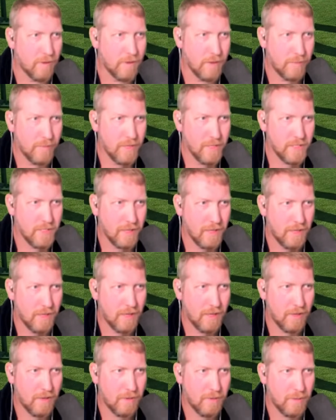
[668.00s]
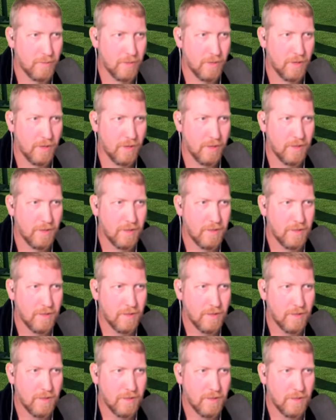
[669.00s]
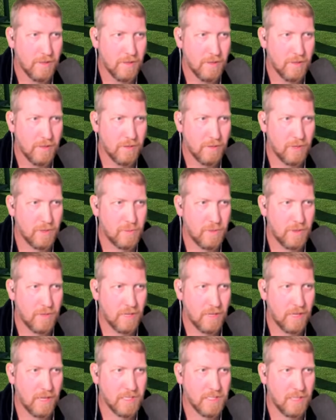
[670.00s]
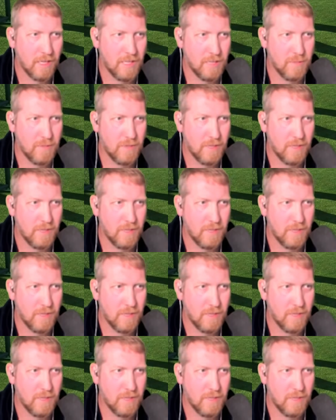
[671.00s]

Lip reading: missed it. Whip it up. What's with the nice guys?